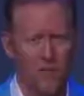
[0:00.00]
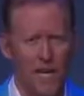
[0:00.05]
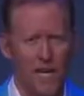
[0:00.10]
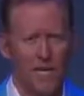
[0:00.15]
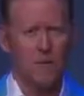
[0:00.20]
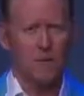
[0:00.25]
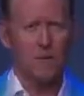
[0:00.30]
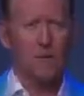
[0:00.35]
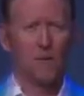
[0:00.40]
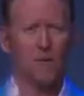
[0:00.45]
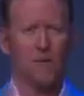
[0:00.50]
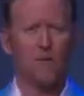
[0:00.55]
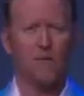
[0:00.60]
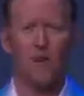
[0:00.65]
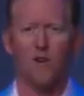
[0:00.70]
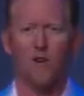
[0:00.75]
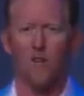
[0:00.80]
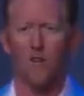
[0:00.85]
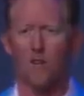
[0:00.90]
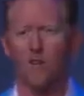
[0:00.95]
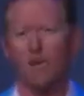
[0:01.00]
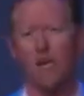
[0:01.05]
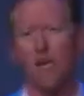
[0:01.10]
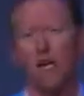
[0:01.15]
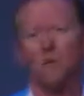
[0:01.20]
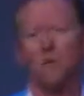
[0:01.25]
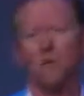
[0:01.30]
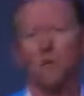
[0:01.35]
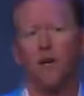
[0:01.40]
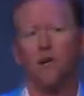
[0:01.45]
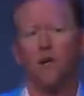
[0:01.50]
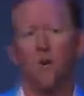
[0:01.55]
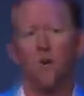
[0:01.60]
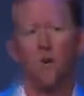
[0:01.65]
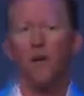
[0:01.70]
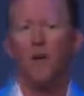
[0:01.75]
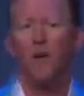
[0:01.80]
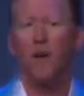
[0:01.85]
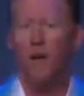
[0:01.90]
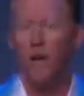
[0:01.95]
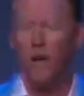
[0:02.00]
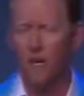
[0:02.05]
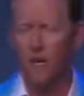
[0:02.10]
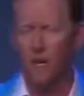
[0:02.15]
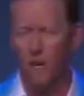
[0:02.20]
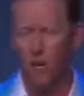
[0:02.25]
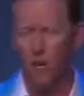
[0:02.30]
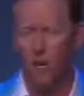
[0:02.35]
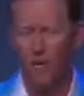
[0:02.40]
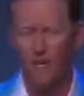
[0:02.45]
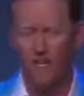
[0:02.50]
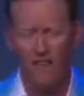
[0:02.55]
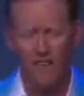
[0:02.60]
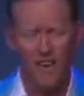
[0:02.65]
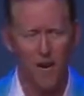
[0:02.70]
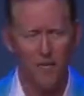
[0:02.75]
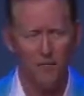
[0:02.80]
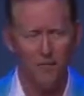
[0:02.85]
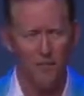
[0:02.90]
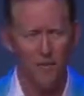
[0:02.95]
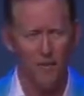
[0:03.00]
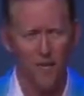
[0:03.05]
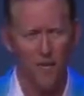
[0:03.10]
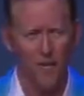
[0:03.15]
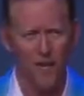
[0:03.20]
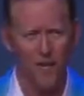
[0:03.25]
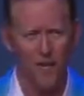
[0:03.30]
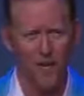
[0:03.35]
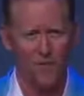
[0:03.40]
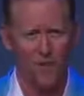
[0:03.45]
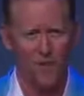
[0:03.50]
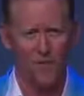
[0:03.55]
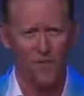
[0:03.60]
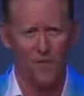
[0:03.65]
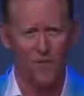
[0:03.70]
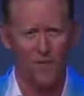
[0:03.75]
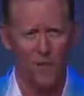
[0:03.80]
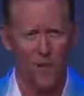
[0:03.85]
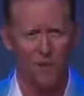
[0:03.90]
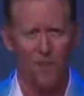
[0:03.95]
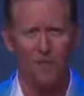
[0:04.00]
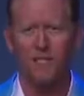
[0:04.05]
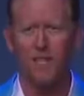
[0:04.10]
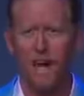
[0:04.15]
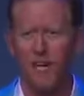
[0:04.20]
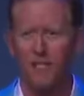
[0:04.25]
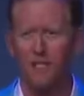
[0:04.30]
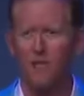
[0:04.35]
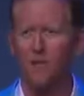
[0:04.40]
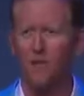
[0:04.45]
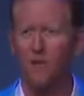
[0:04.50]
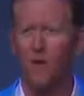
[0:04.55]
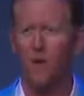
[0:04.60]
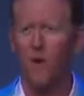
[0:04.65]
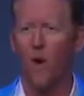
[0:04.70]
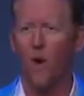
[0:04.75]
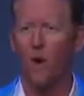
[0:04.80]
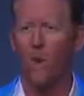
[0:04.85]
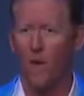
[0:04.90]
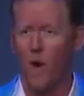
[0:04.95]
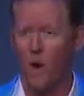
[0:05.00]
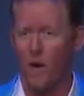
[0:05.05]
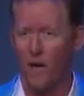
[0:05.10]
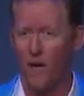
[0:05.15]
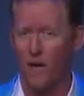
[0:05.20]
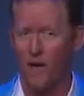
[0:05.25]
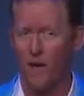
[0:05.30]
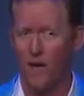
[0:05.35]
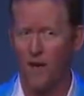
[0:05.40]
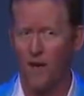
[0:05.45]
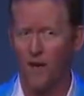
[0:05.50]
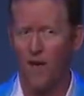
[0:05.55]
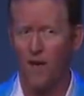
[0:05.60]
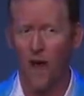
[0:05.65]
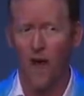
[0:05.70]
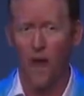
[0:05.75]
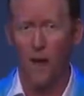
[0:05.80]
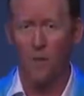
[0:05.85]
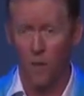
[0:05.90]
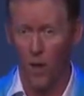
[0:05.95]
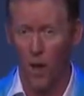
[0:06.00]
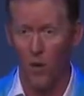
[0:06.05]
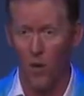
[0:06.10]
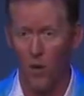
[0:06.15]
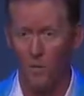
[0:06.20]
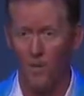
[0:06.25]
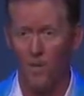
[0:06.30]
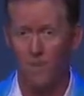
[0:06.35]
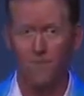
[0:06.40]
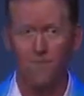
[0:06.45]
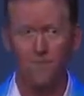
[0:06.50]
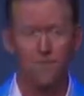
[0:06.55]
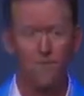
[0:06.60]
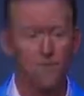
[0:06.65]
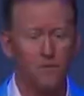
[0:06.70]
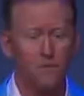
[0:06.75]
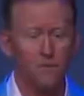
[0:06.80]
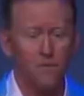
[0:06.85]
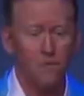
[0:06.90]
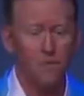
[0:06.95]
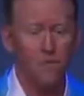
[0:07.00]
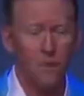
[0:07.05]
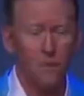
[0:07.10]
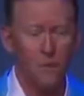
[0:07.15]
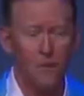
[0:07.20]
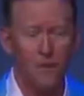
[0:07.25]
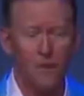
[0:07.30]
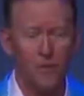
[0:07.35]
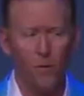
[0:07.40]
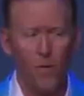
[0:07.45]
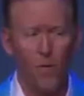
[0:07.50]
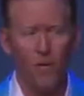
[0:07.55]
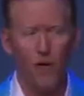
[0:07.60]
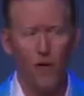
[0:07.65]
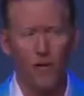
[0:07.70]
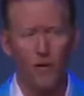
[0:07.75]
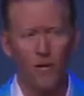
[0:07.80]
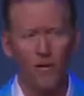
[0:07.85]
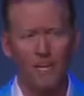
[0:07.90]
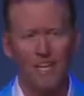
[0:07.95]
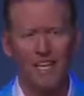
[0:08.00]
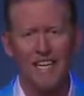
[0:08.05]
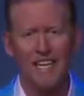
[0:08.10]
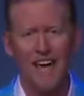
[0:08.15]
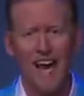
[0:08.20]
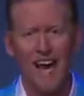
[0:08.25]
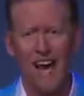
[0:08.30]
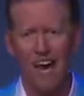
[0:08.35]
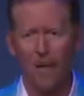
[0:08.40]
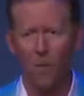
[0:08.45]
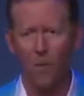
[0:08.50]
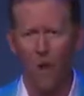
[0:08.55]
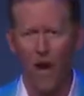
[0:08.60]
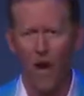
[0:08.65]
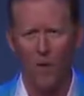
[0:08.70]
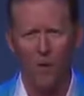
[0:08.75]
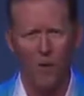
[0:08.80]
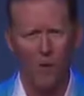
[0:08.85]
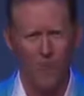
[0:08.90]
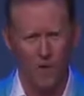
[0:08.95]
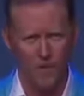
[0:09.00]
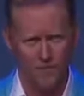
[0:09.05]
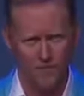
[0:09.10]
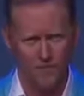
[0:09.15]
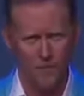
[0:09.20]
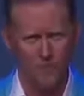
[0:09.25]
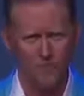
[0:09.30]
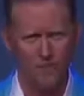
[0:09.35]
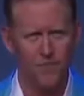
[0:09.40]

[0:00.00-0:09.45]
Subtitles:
taking me up the stairs to bin Laden's bedroom, he pulled me aside before we left and he said, "Don't take this the wrong way, I'm going. But if we know we're gonna die, why are we going?"